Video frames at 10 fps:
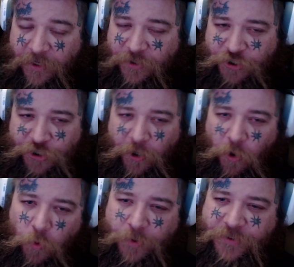she
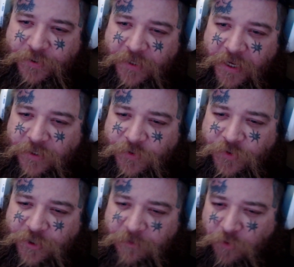always says
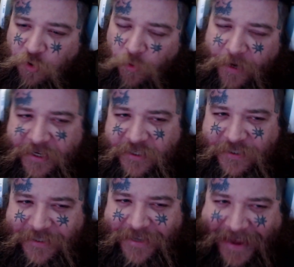some
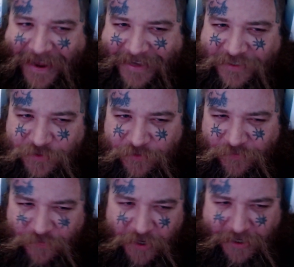crazy-ass
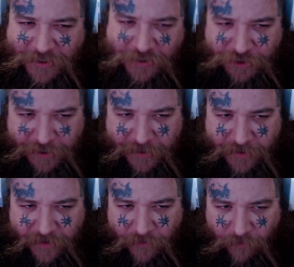fucking shit,
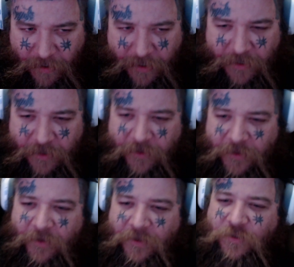right?
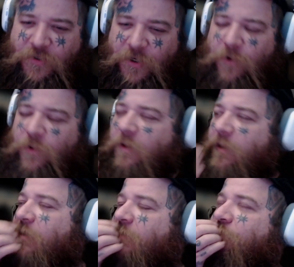So
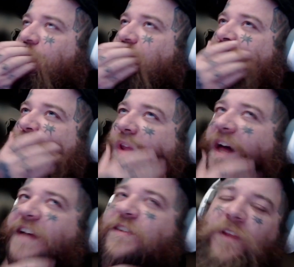the
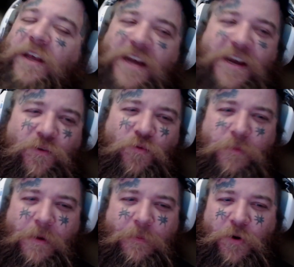last one, like, I can
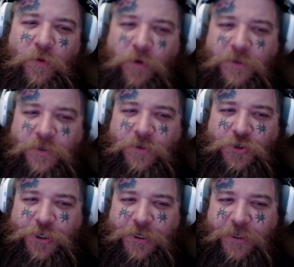remember was
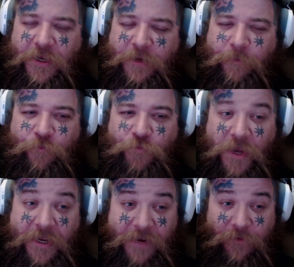she, like,
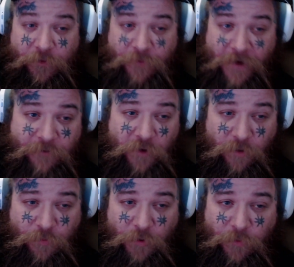I gave her the
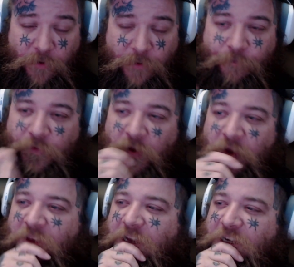$5 pre-roll.
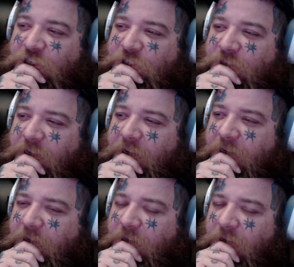And she's
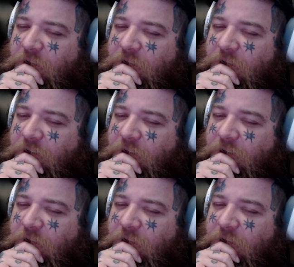like,